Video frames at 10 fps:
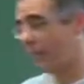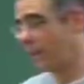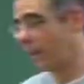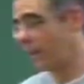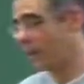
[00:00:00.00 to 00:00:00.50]

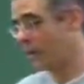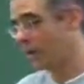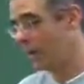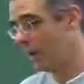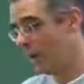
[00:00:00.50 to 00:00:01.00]

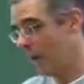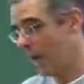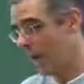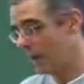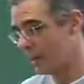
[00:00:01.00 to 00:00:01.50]
Cambodia.
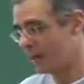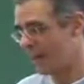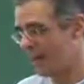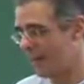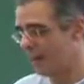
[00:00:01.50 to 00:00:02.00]
At the
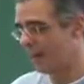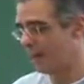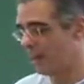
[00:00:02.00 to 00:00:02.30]
time,